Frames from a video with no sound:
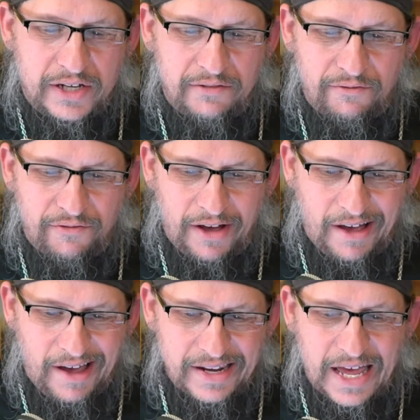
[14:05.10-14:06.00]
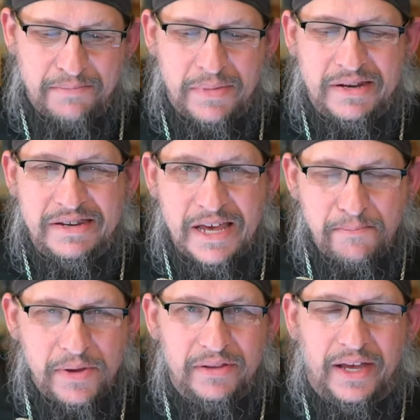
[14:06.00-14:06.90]
to confine and
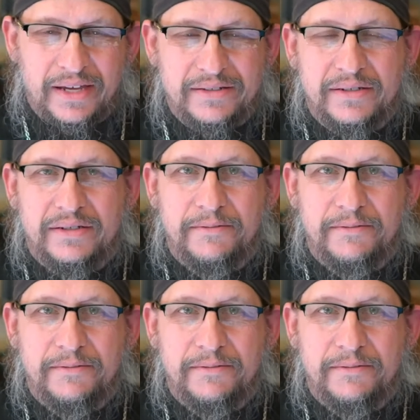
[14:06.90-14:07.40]
manipulate